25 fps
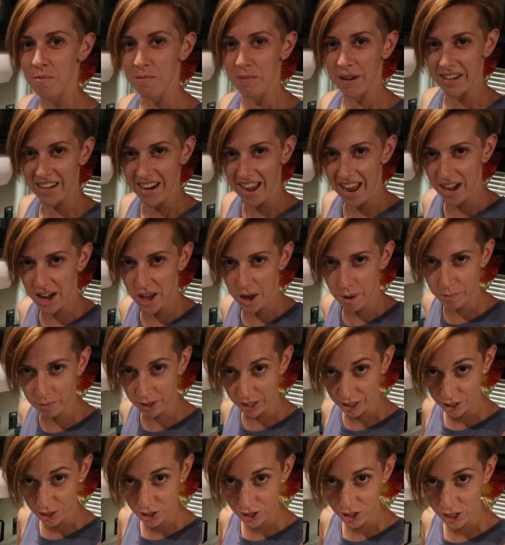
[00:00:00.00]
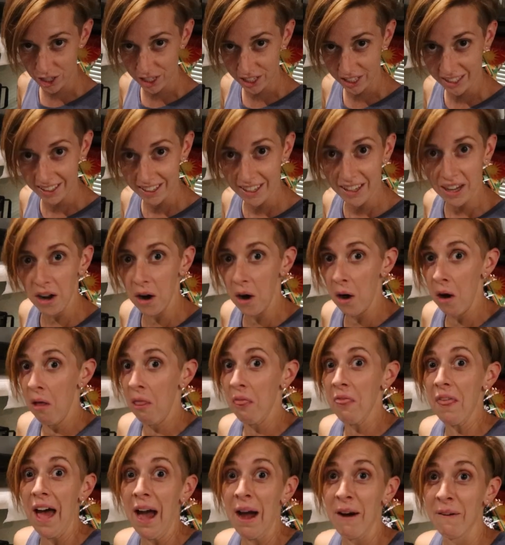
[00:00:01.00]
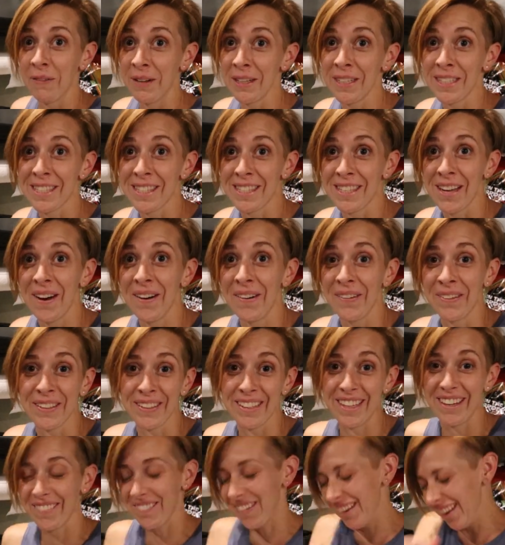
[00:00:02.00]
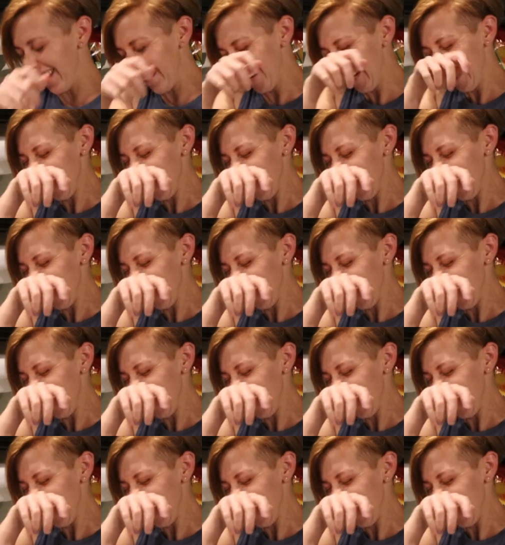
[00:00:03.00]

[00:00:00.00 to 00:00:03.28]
Banana, Banana bungee. bungee. That was so creepy.